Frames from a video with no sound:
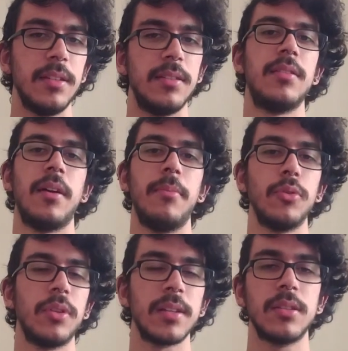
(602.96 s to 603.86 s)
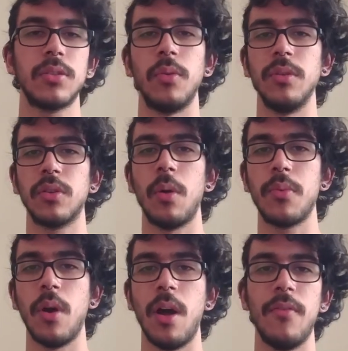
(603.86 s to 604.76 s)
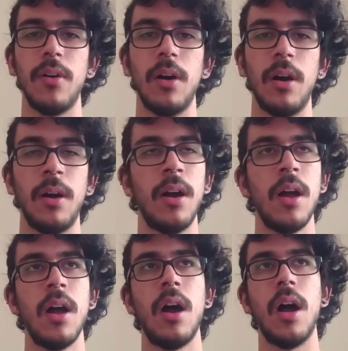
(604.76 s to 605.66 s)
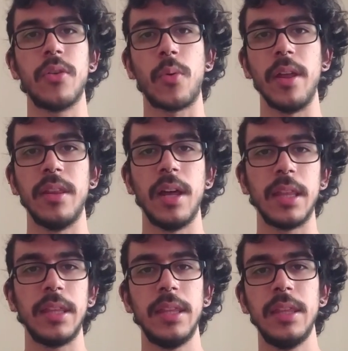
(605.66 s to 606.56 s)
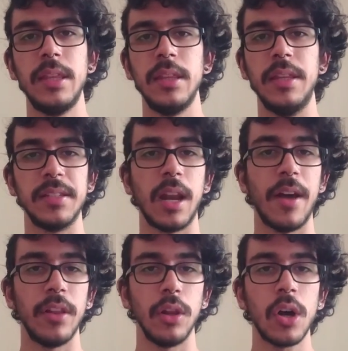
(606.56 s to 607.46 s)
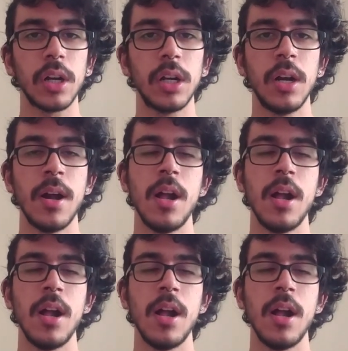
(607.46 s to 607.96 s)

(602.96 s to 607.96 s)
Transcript: is mutex, so in the top you have a thread that doesn't have the lock.